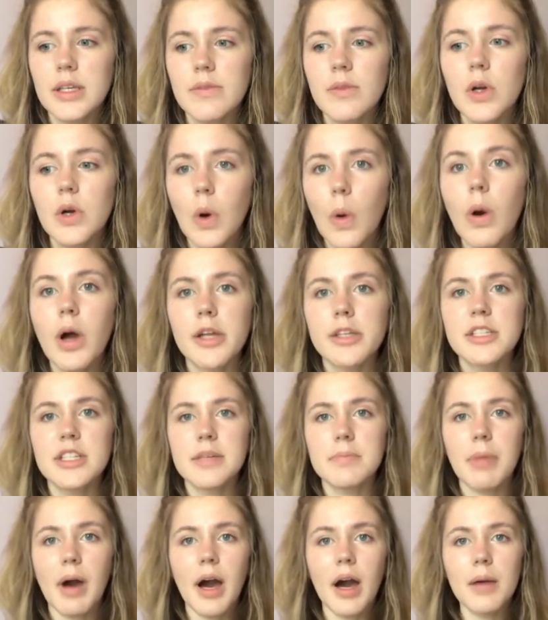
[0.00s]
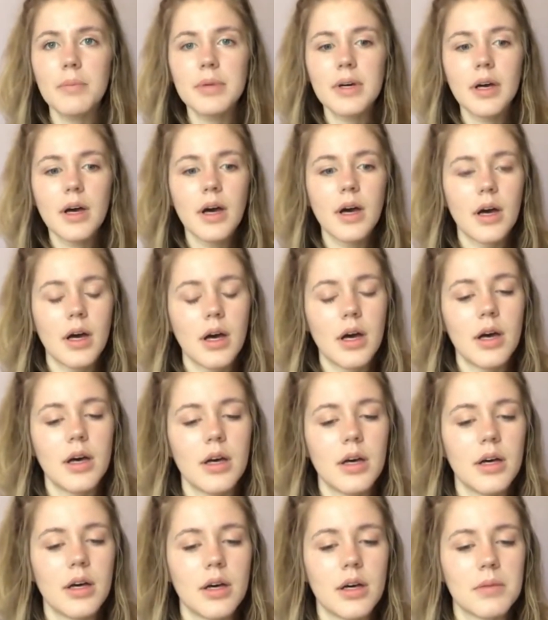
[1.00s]
even go on Depop,
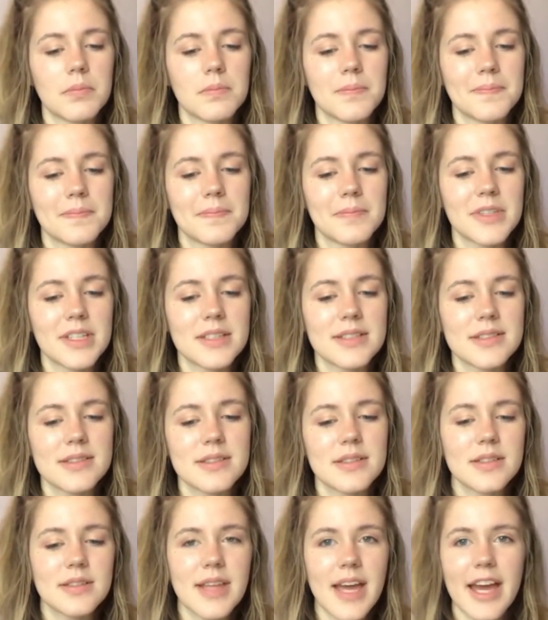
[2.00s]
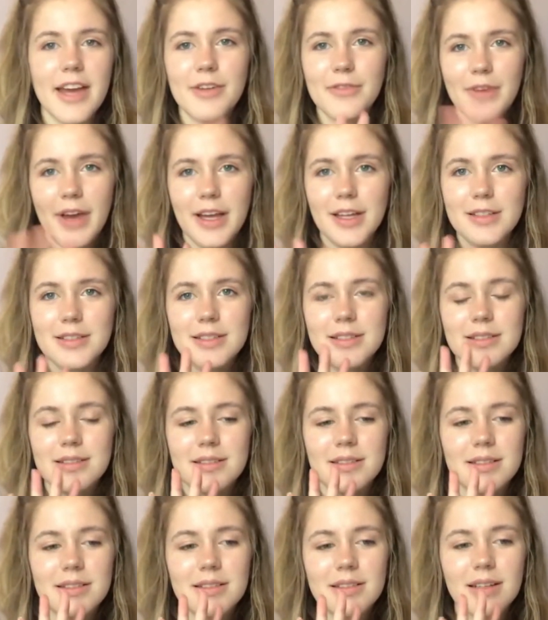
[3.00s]
because that event,
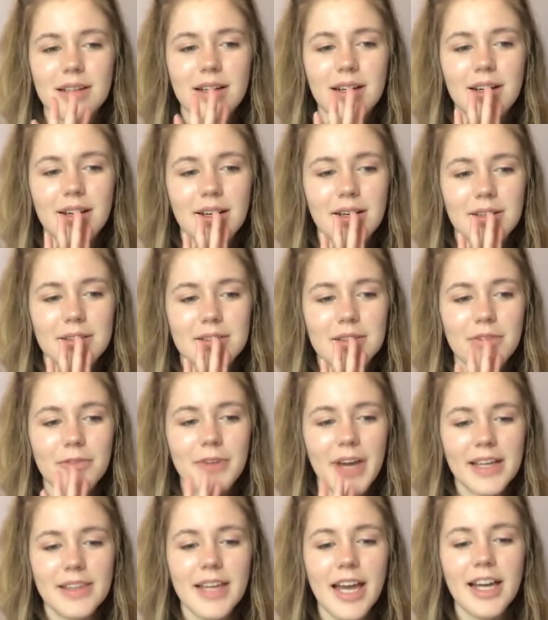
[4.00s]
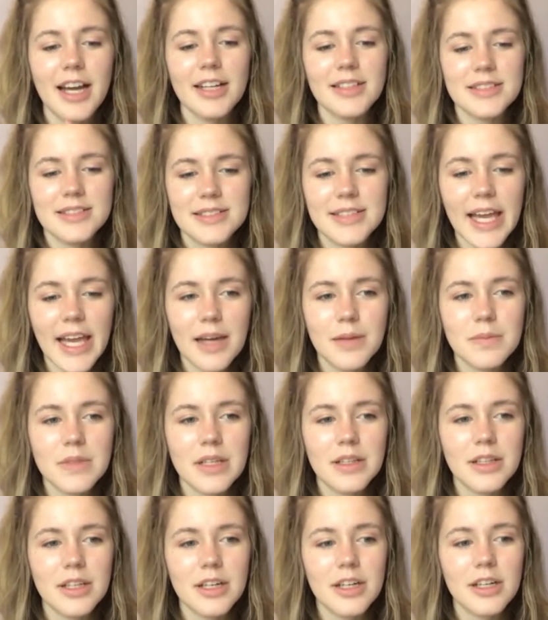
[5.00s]
the fact that I got
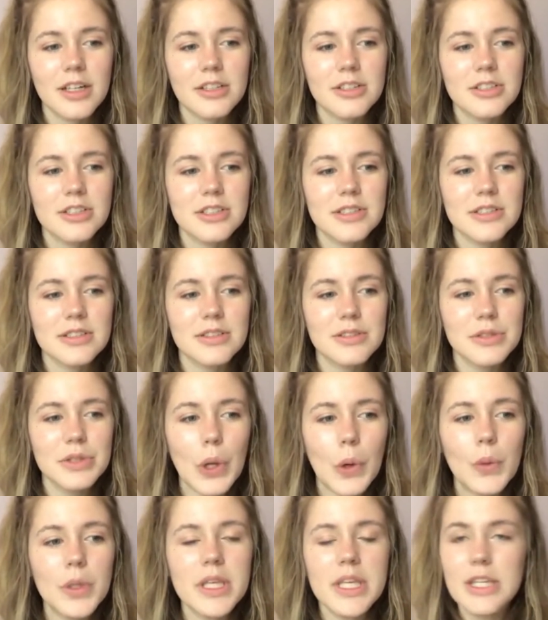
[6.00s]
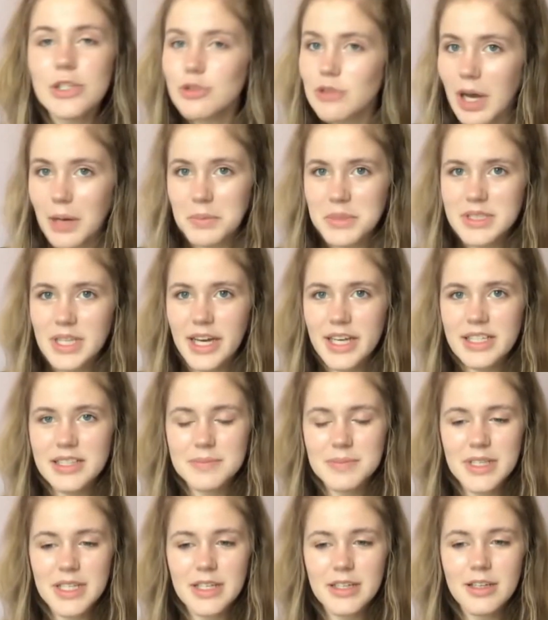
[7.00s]
scammed on there just low-key
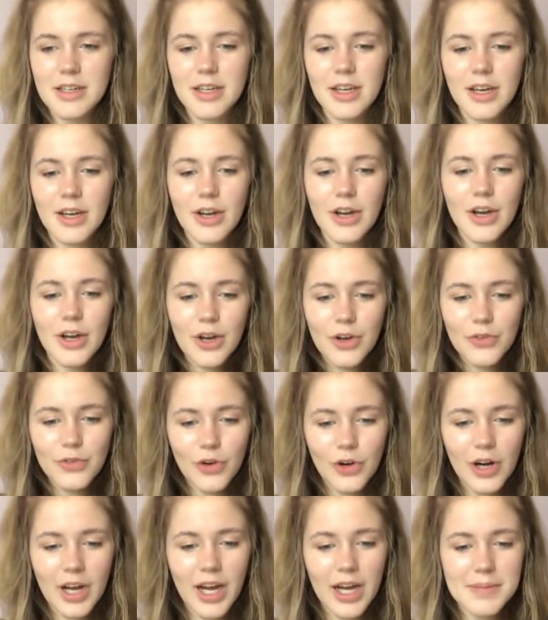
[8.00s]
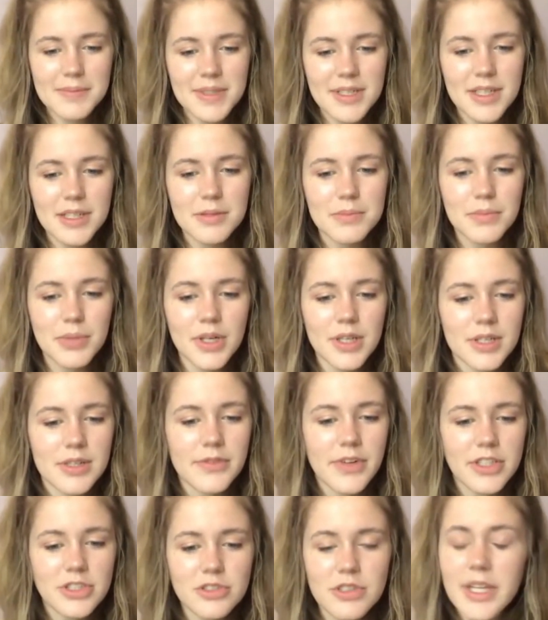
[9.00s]
traumatized me for a hot minute.
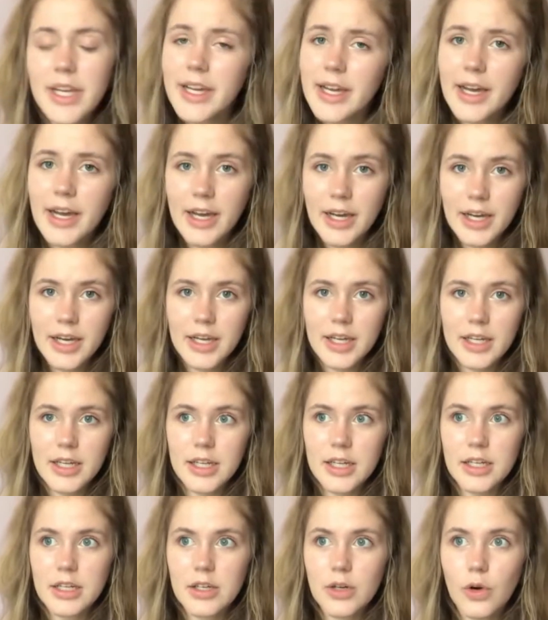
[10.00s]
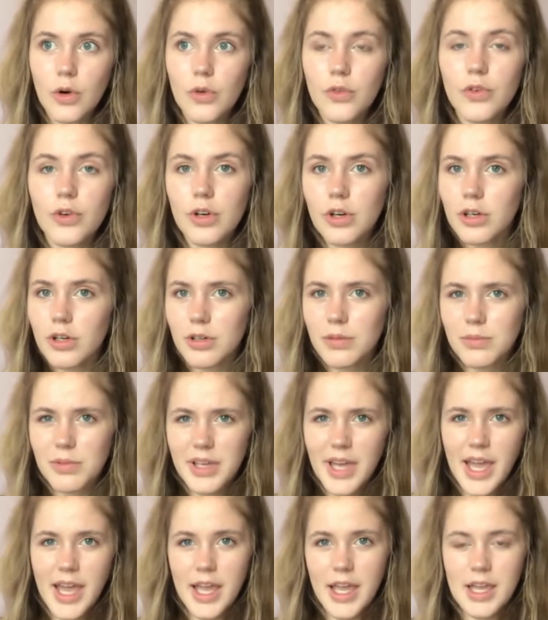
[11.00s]
But eventually I
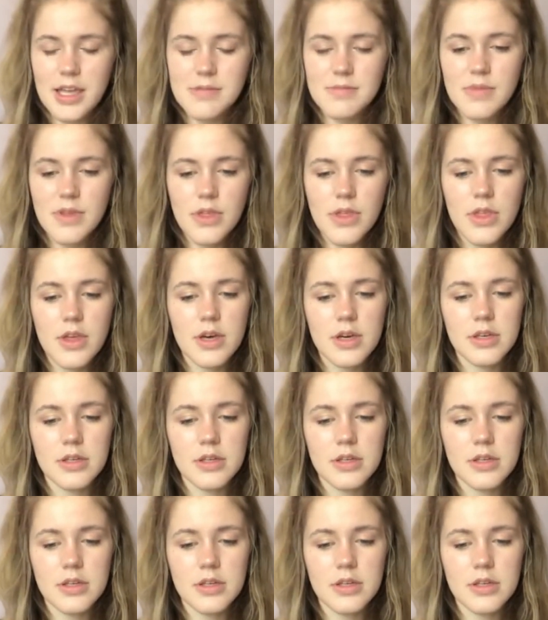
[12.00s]
overcame